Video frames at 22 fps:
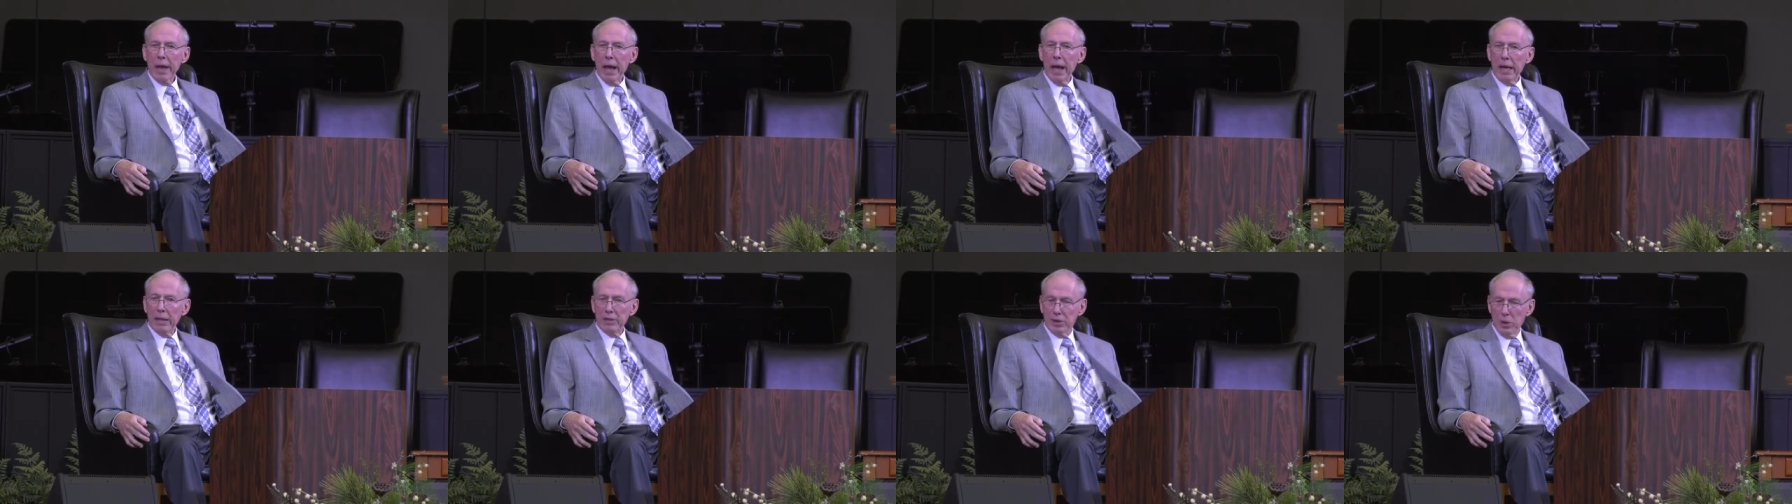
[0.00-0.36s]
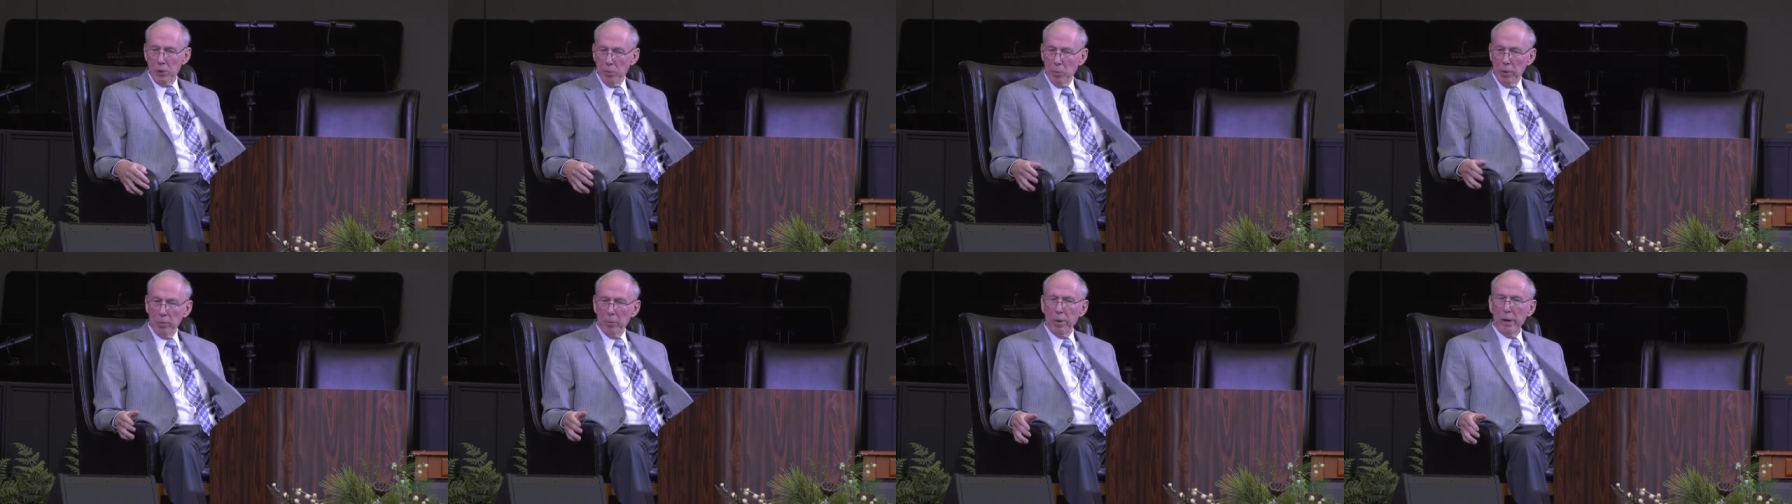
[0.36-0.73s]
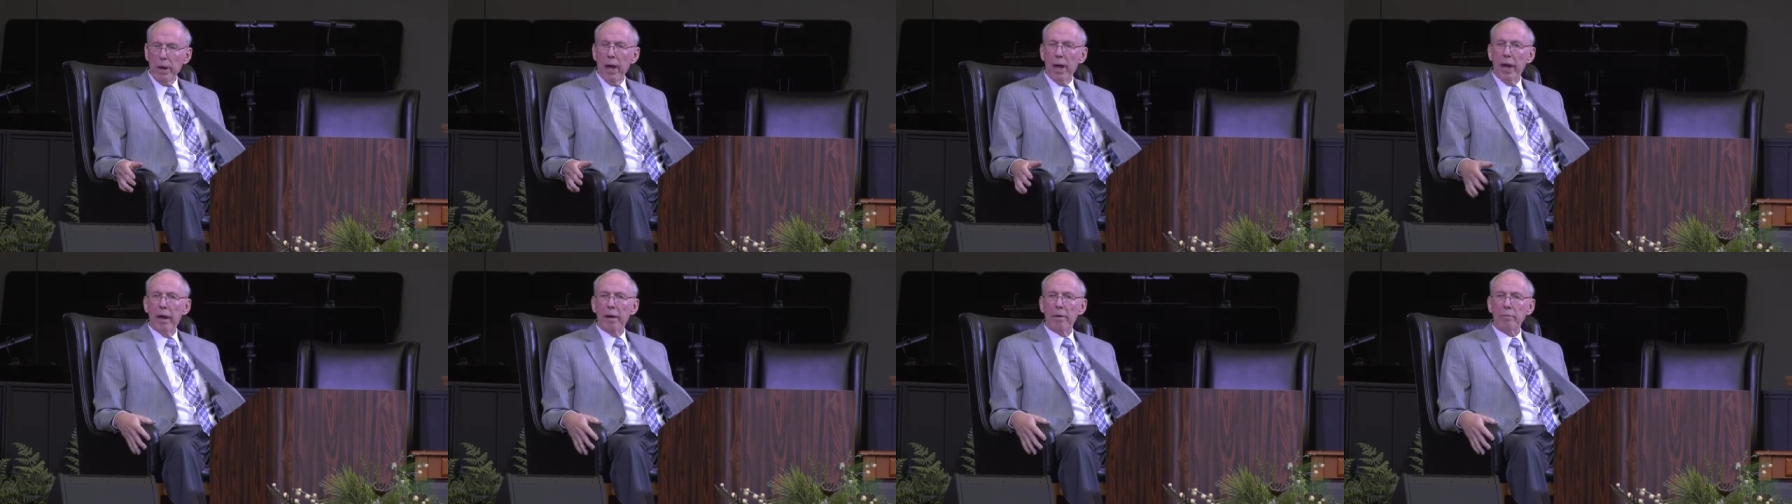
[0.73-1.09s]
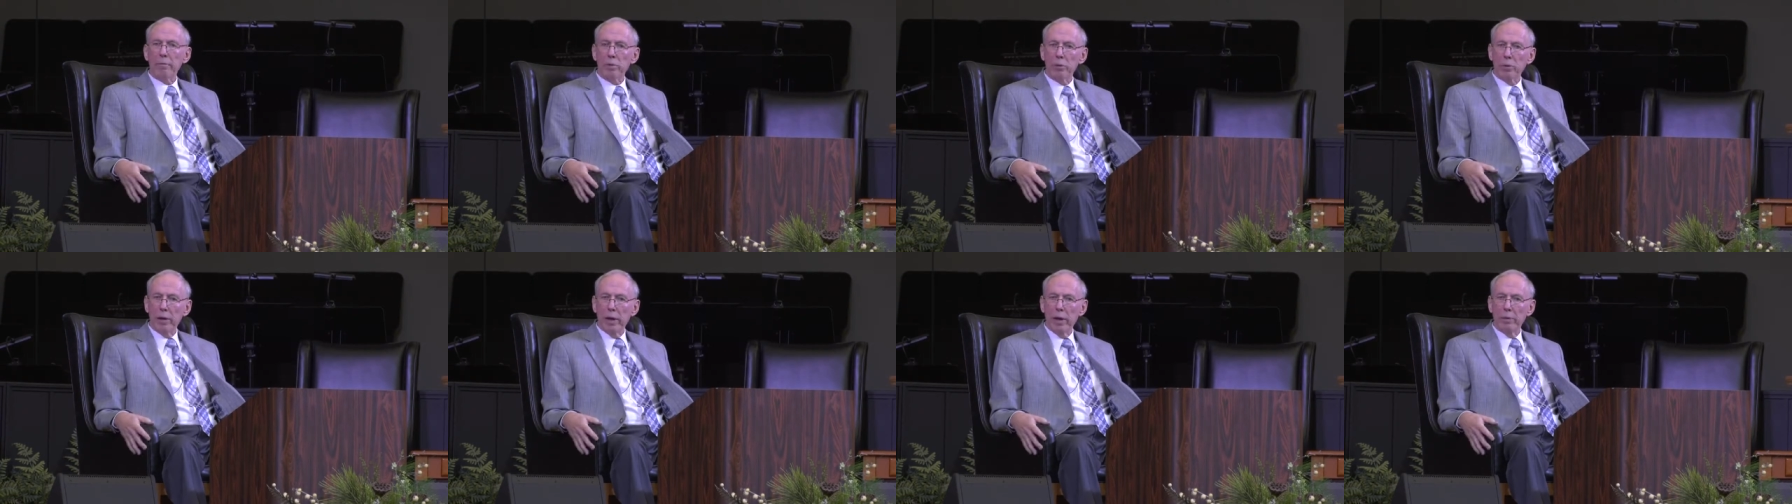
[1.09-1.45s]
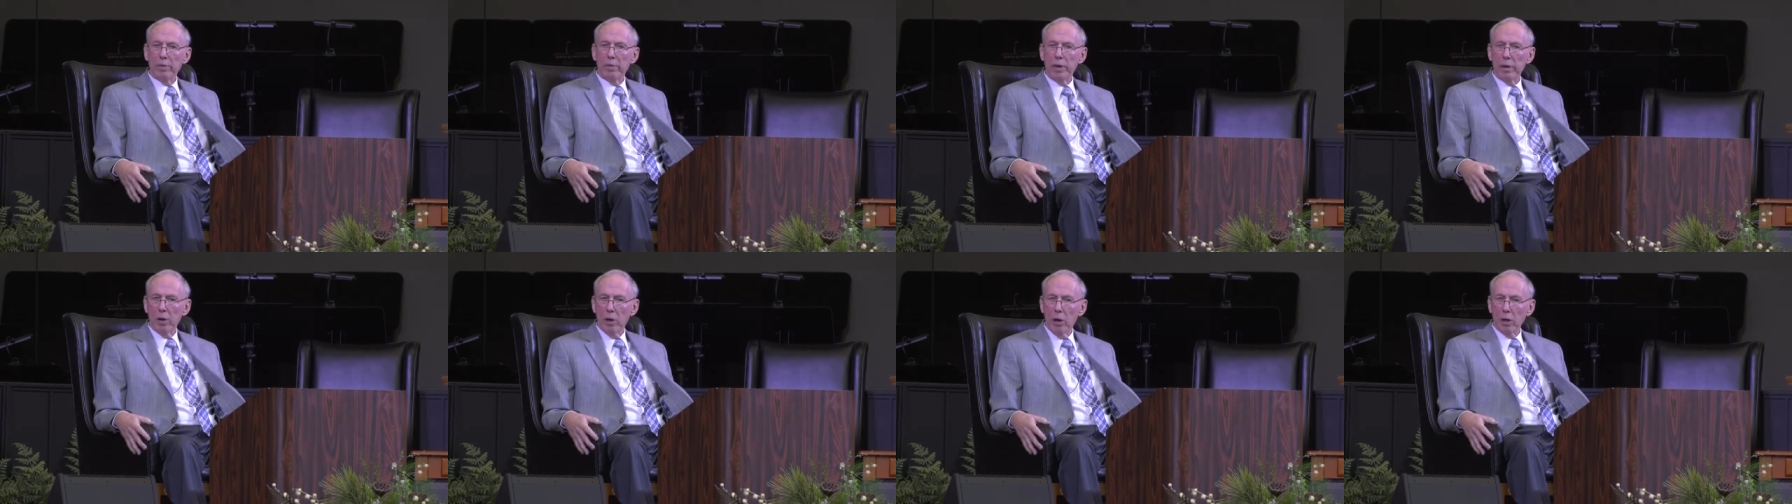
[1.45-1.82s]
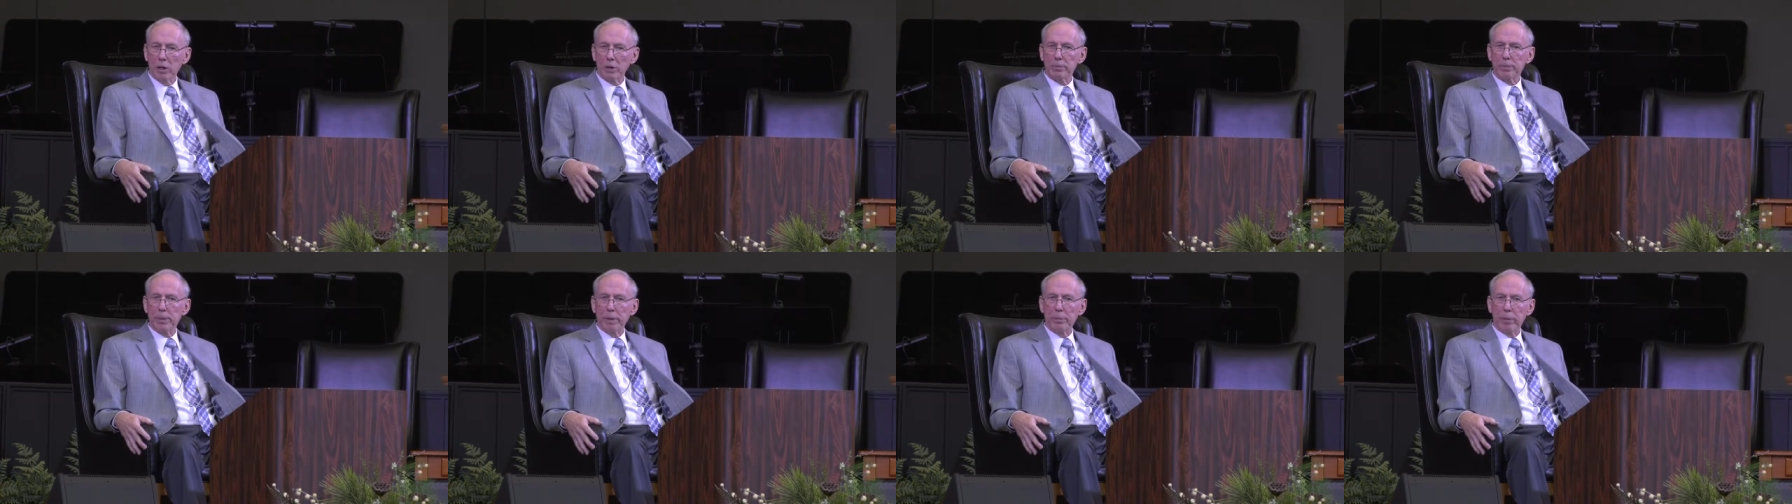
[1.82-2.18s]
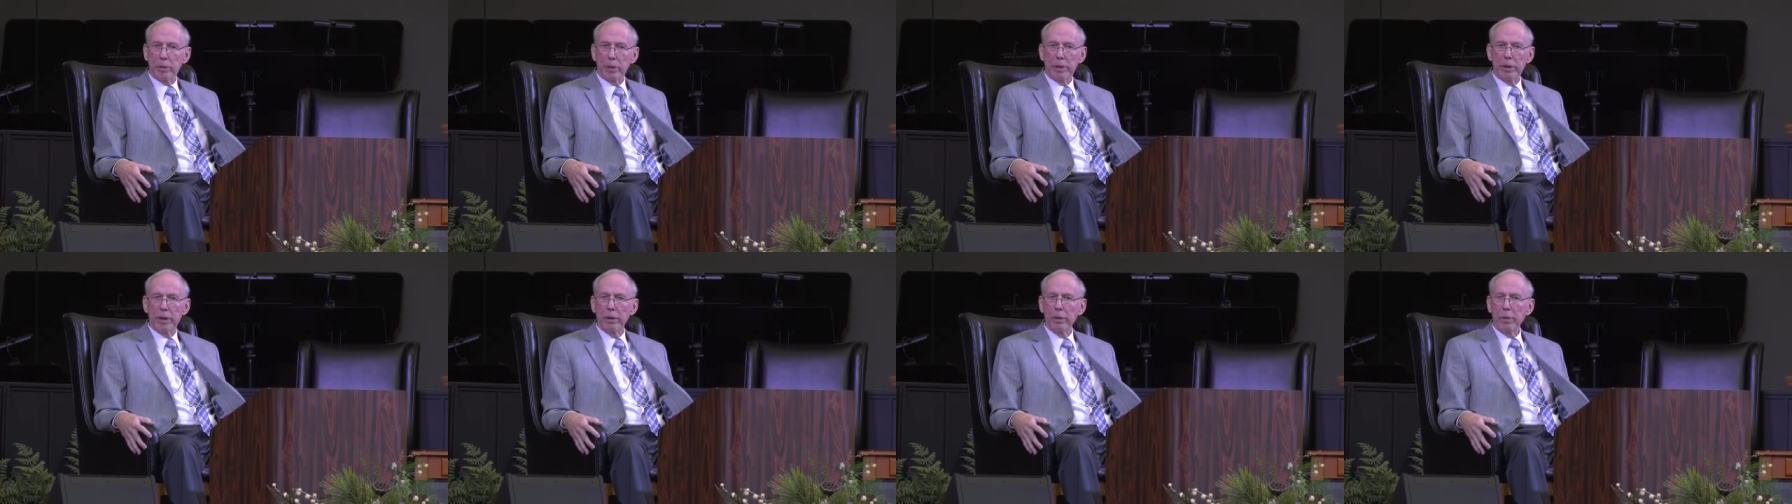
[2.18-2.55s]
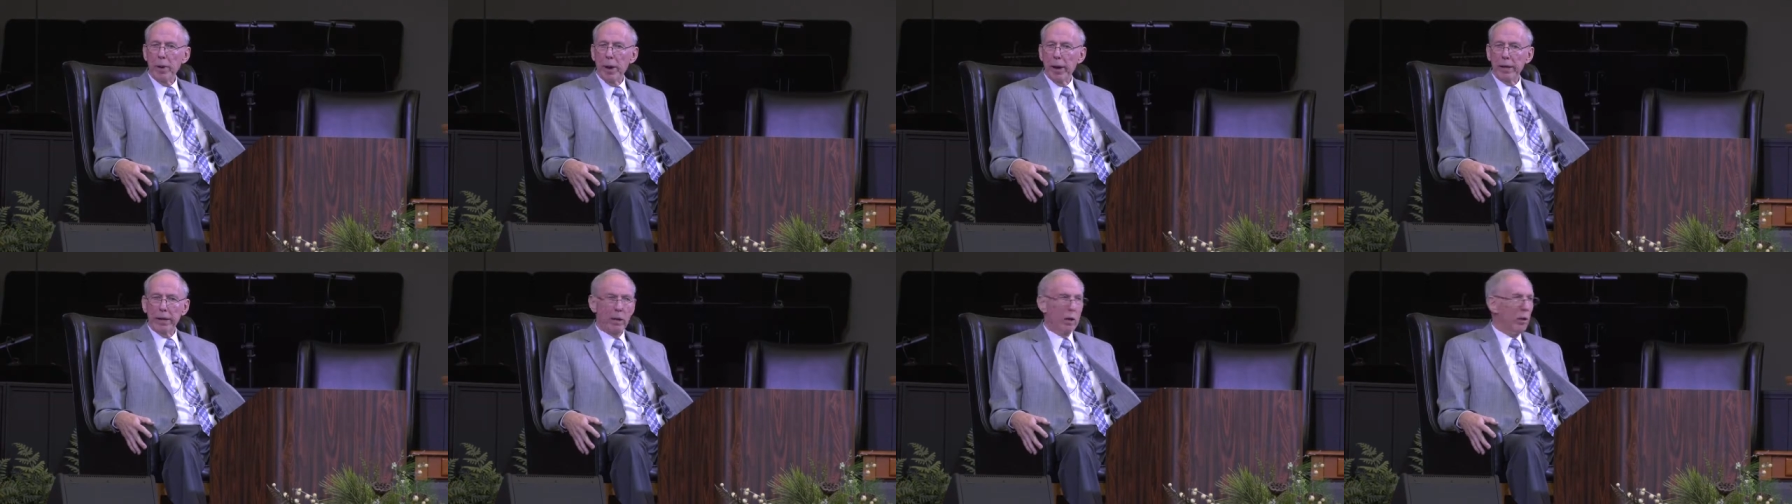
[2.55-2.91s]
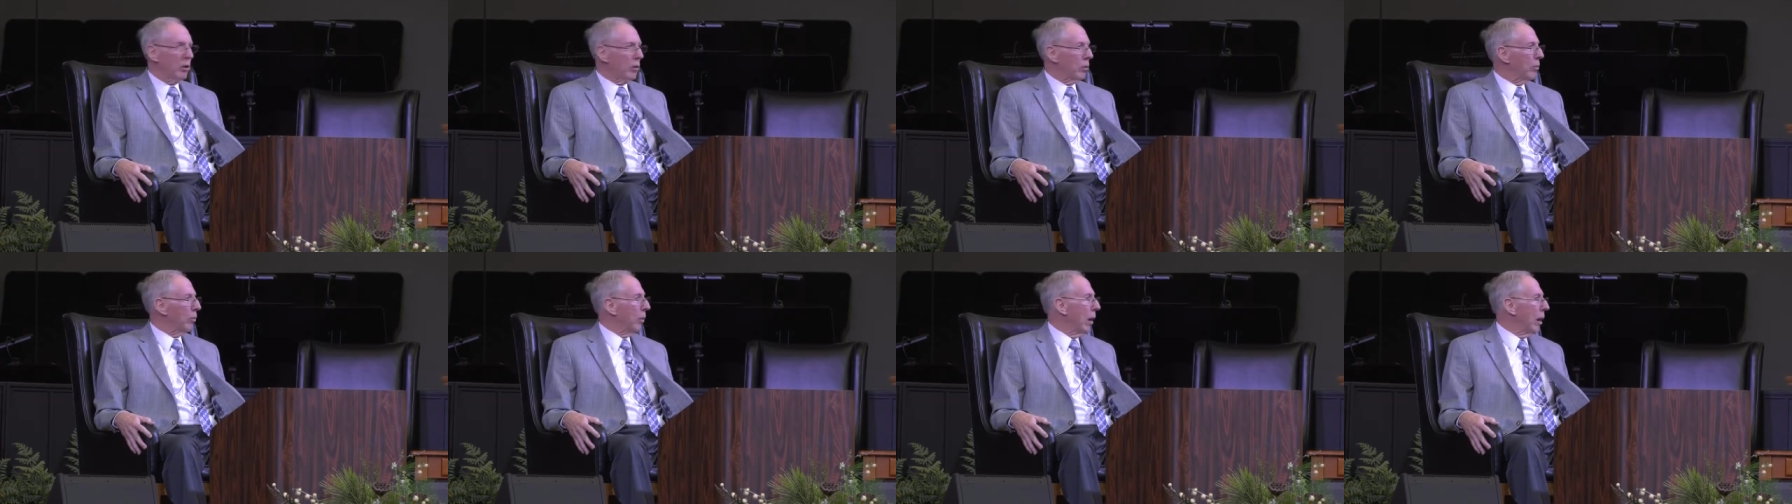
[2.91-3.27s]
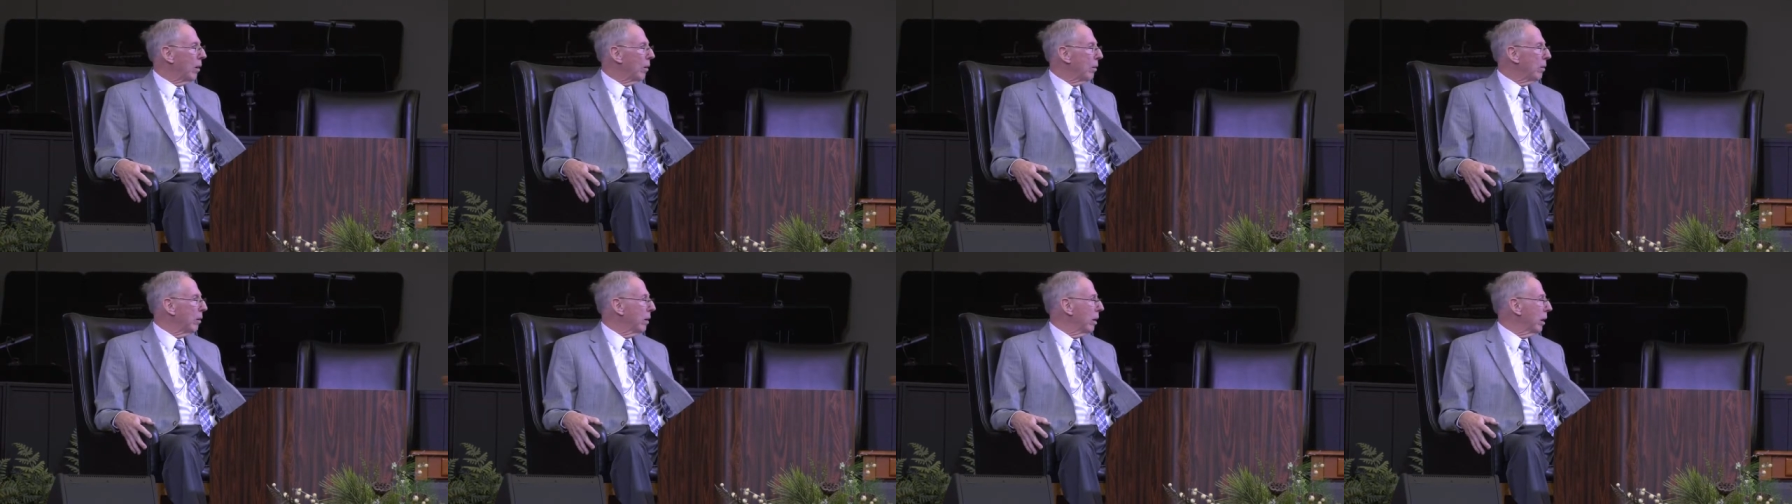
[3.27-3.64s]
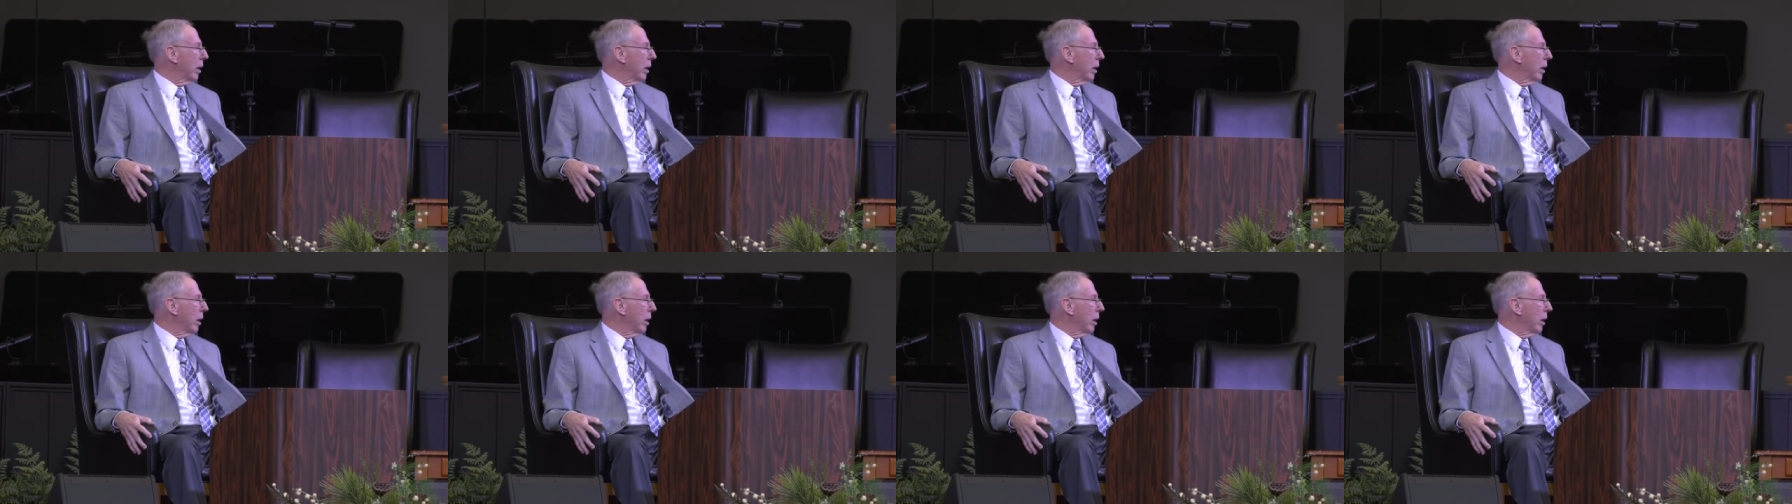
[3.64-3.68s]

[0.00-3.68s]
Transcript: I said, what do we have? Do we have any lost people here? And he looked around.